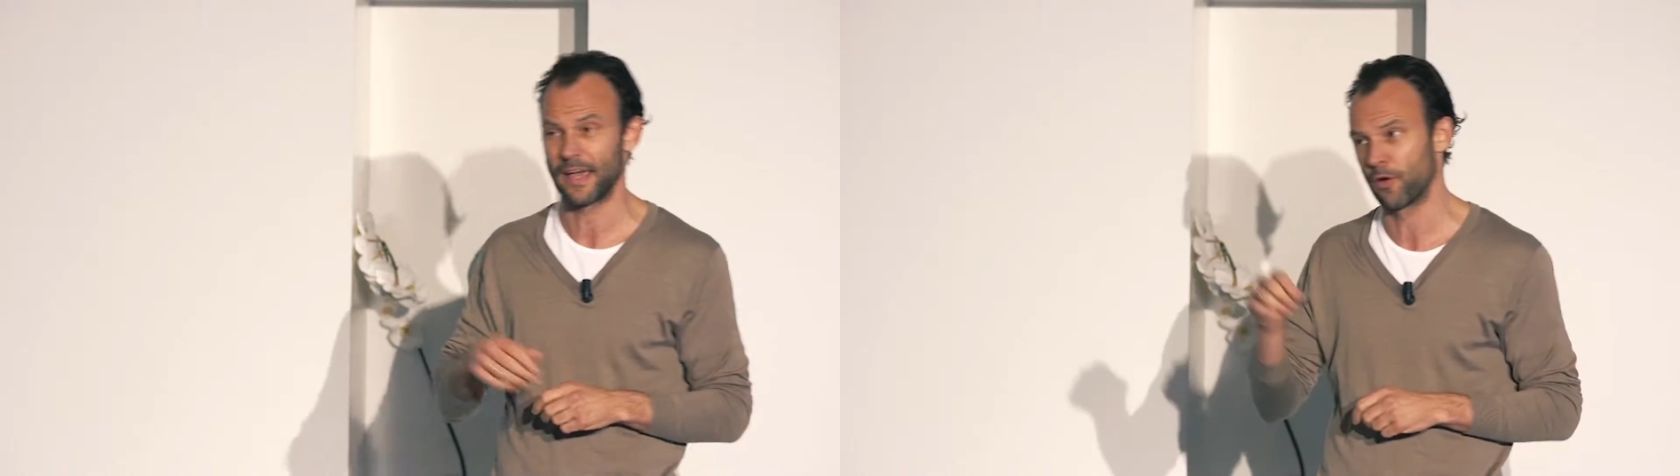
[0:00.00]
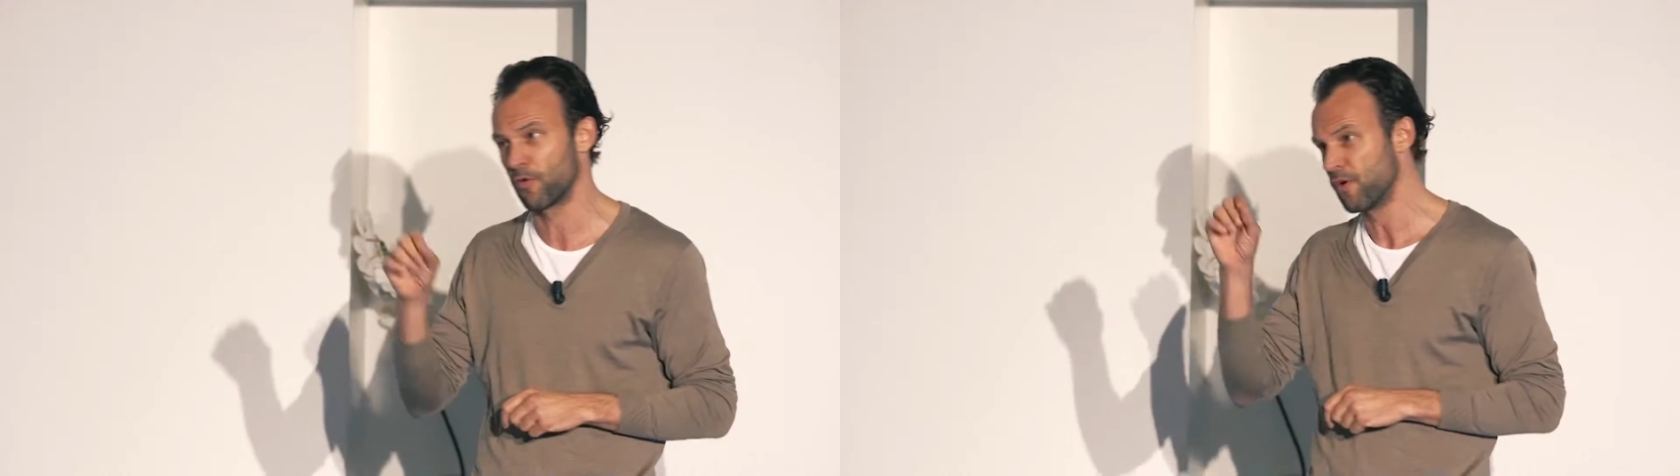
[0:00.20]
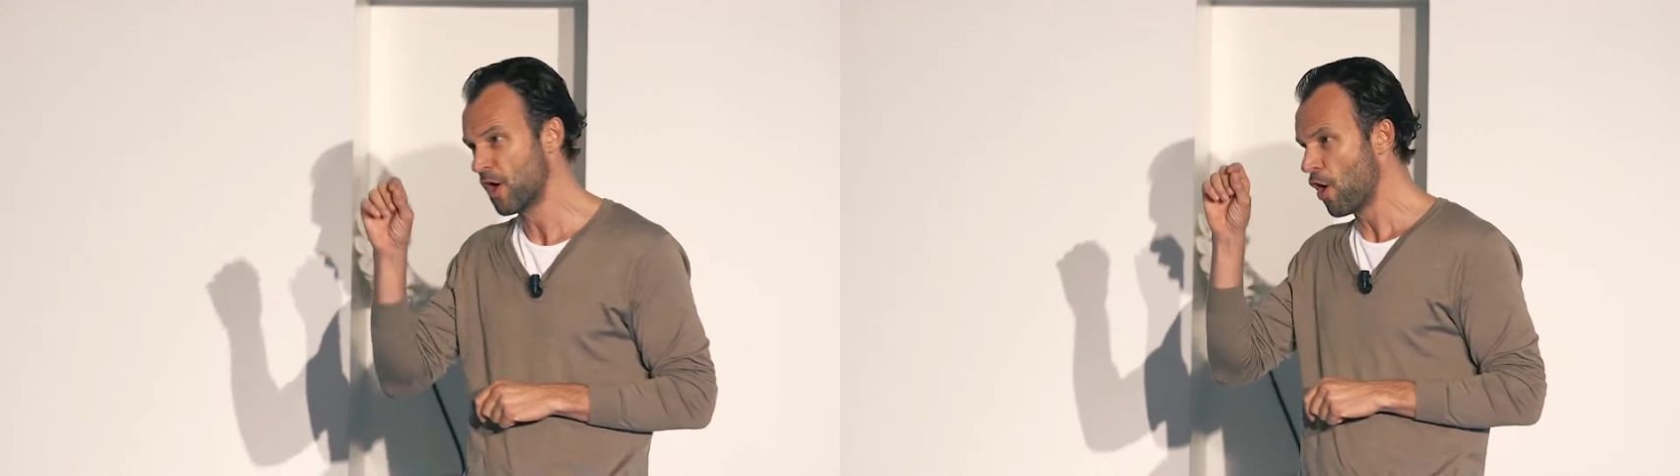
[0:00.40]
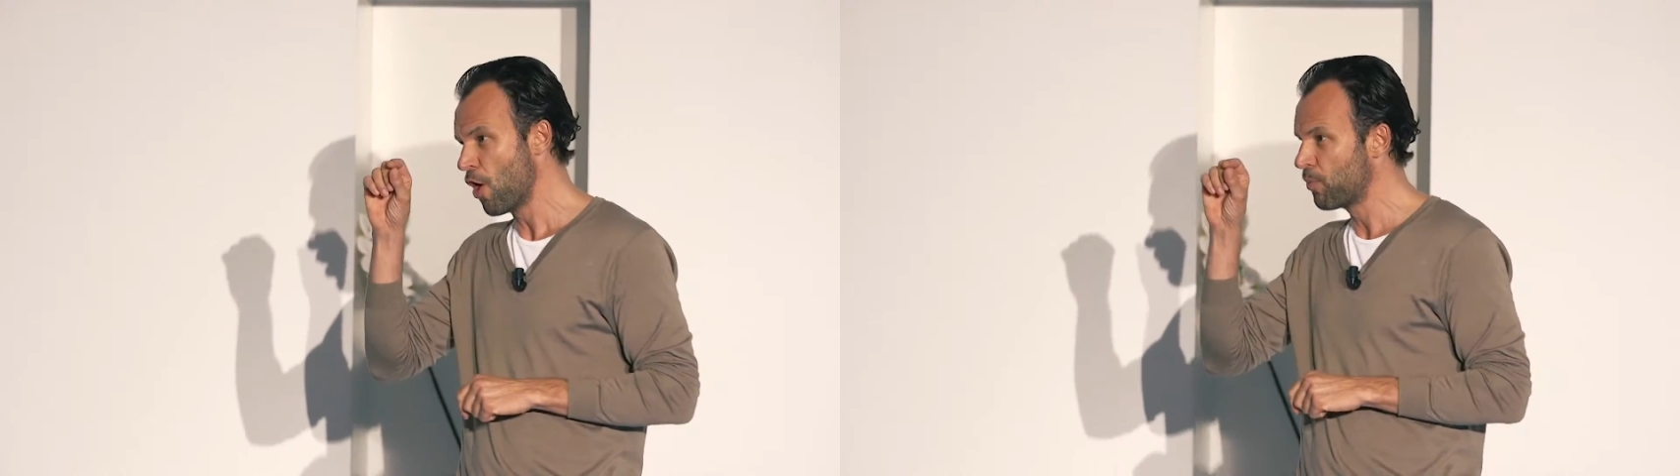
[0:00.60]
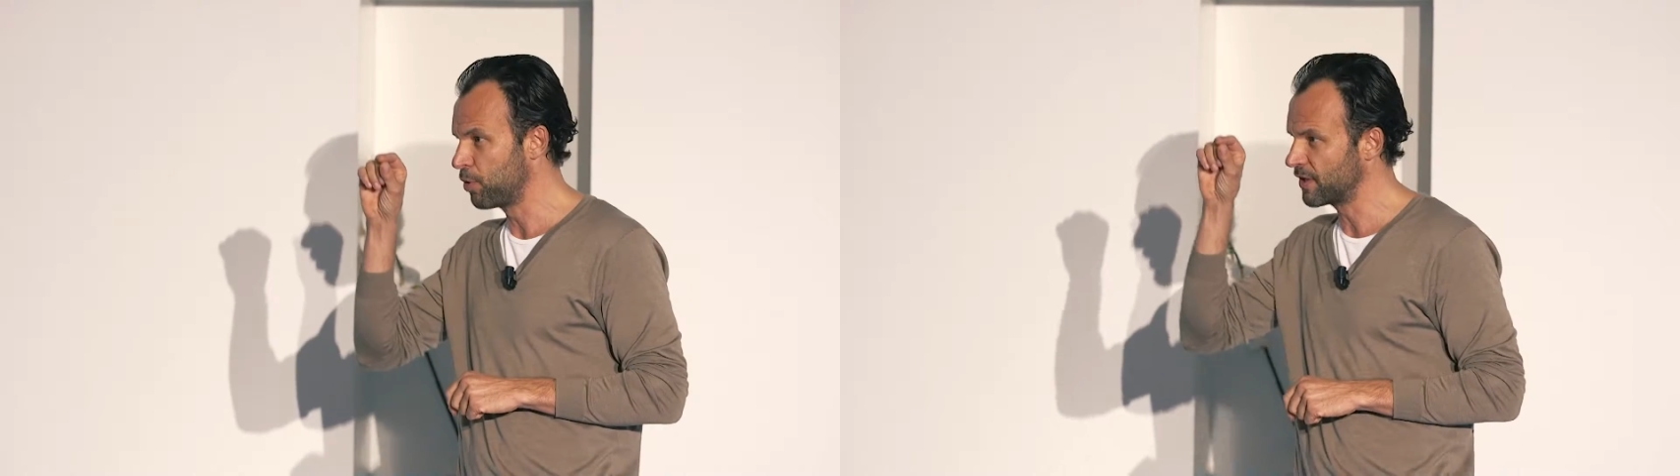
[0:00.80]
kind of
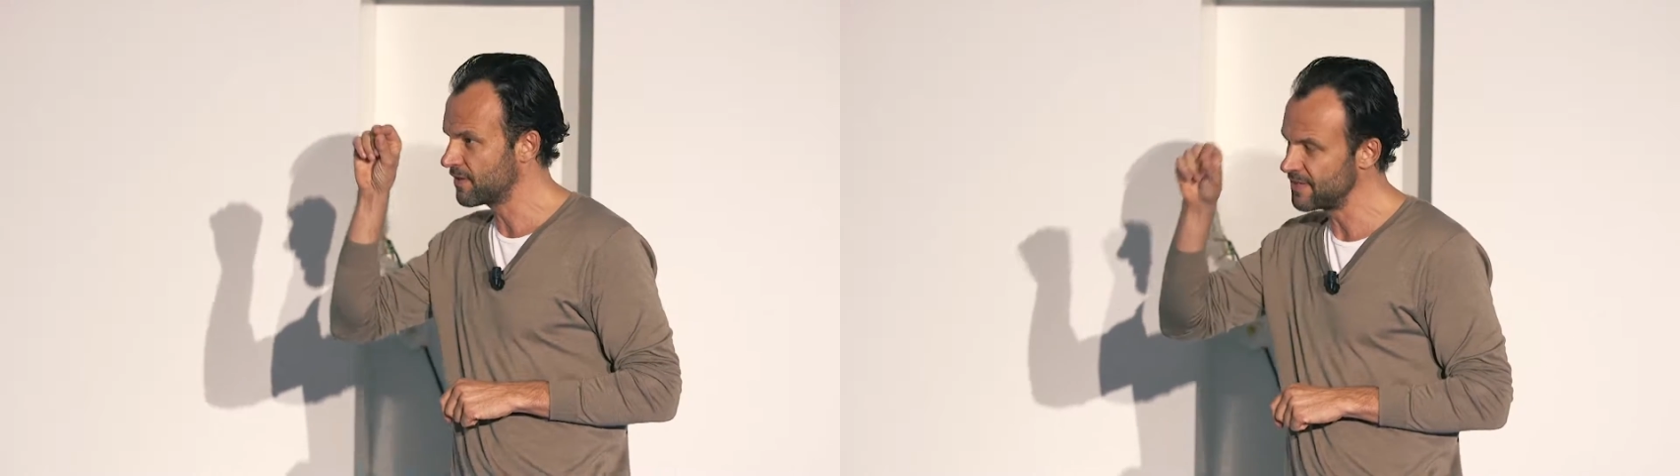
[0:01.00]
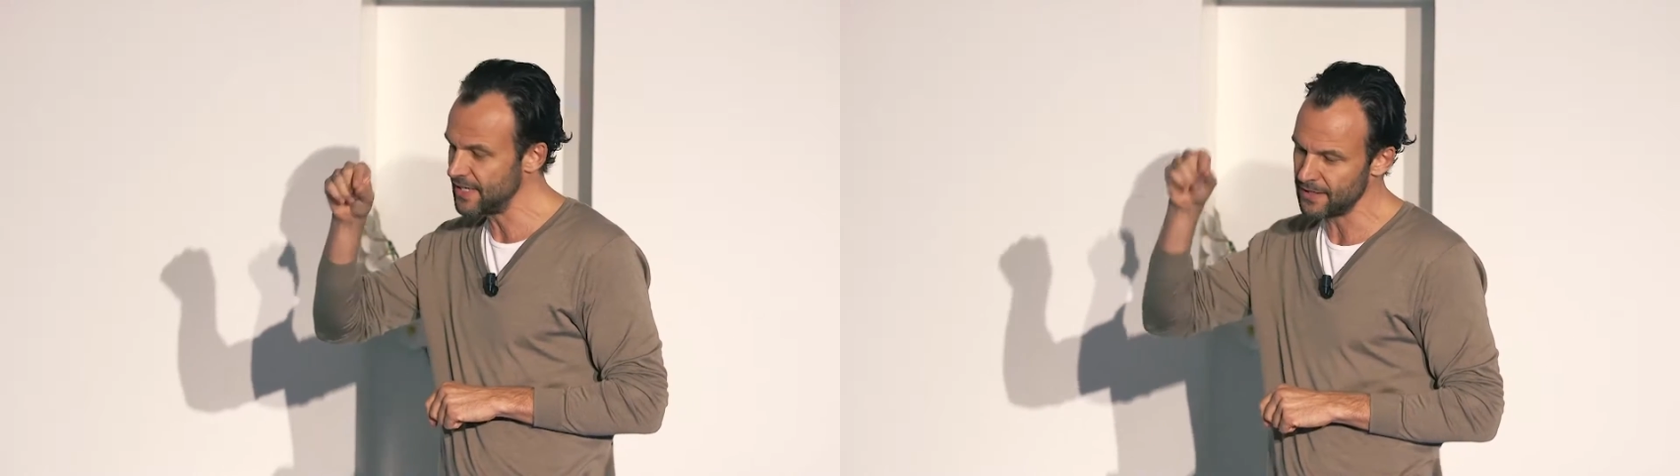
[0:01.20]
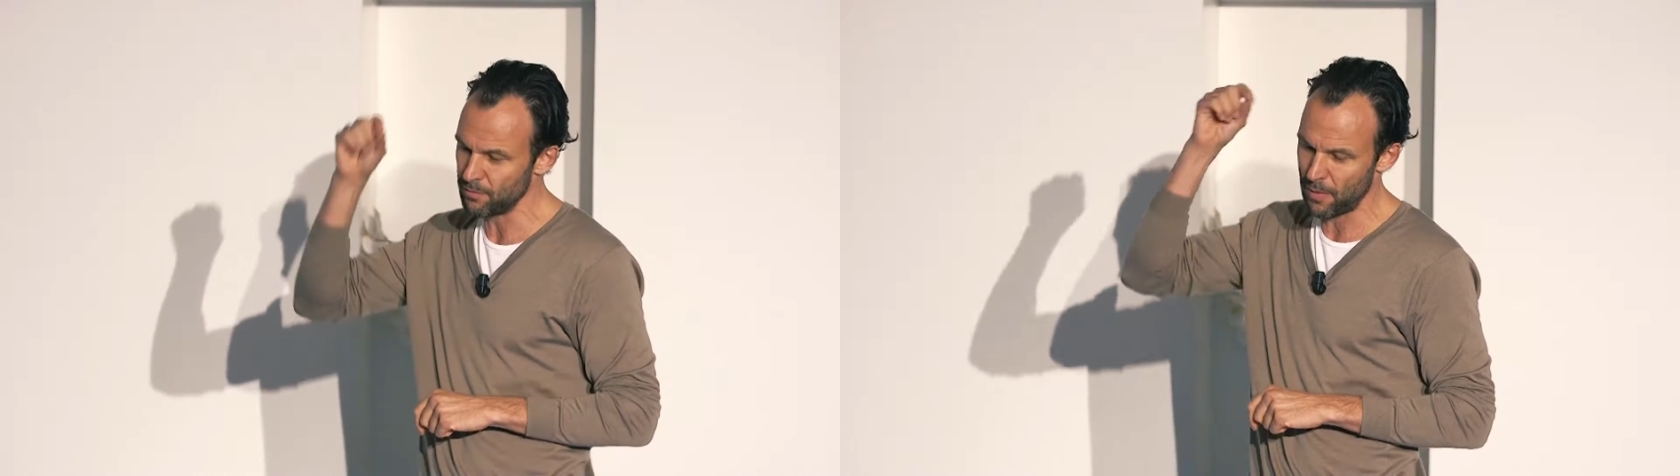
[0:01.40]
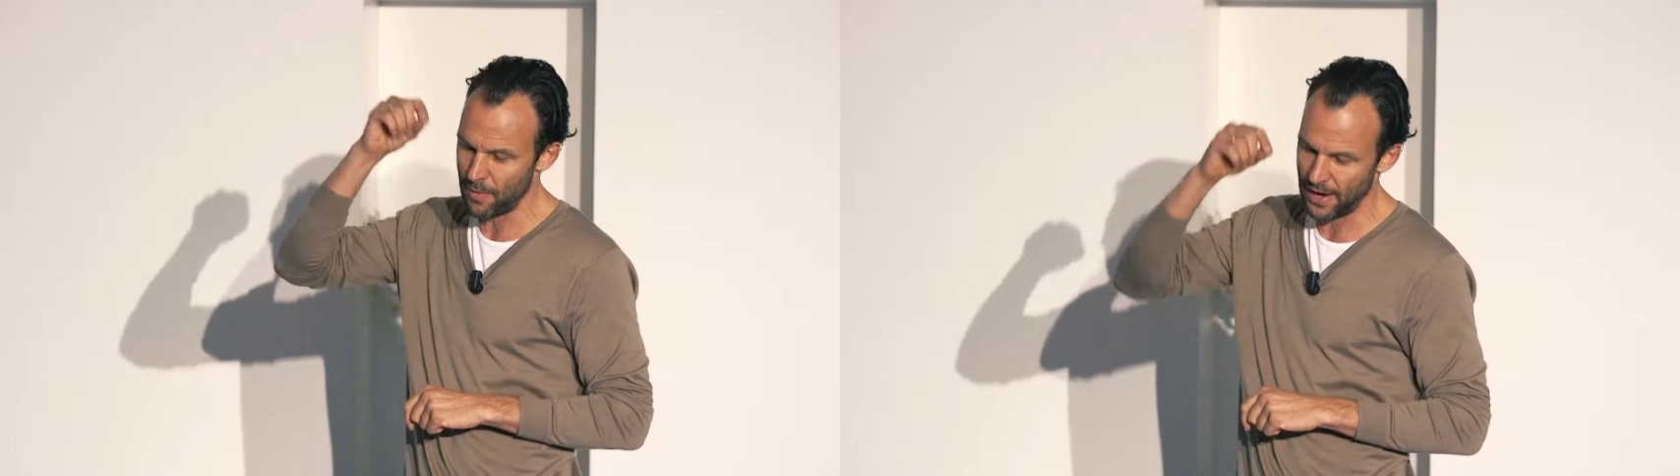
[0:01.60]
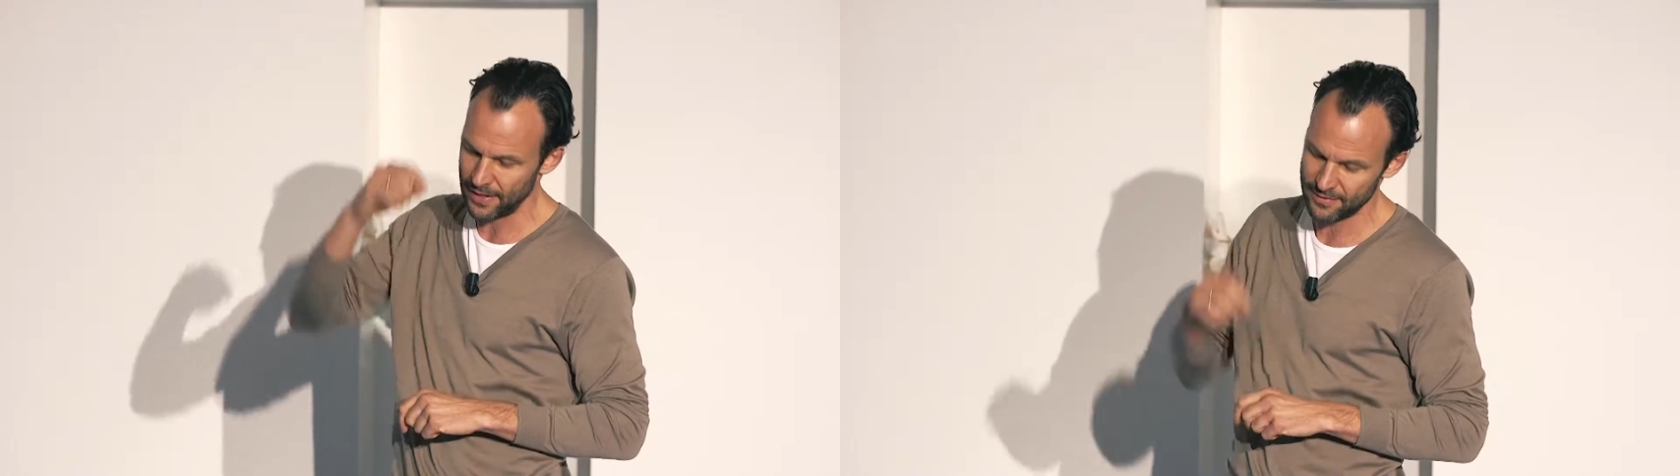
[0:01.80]
put a seed in my
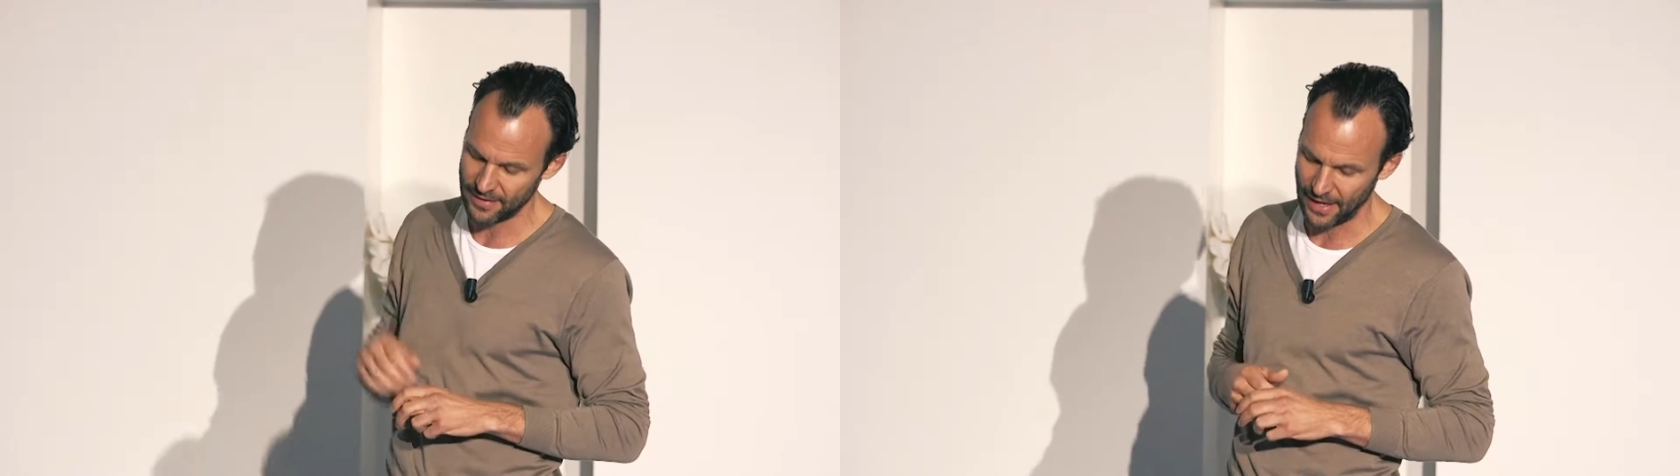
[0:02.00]
mind.